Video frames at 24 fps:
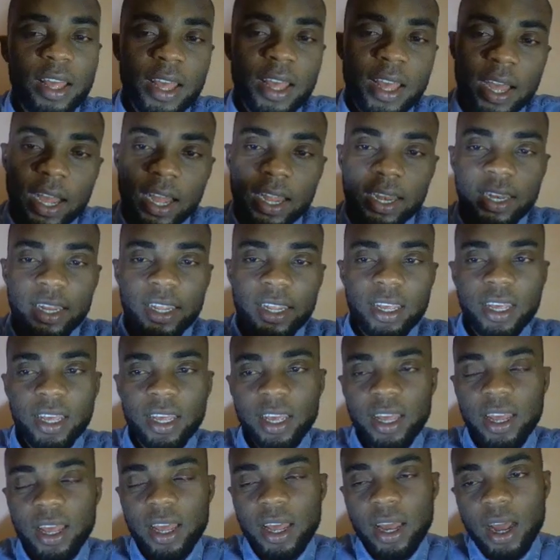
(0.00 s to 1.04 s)
and the
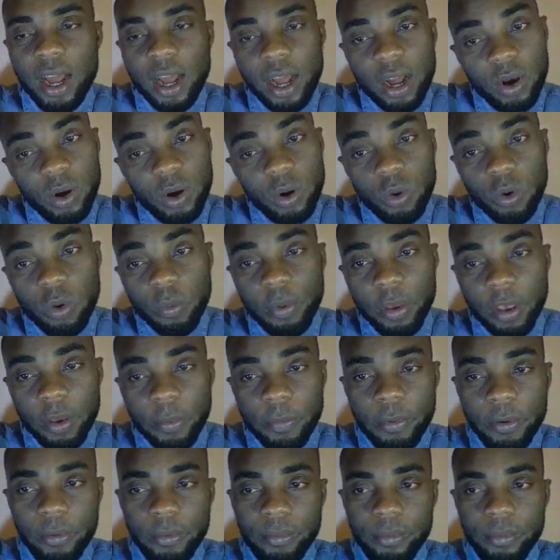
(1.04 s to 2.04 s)
Akoko people.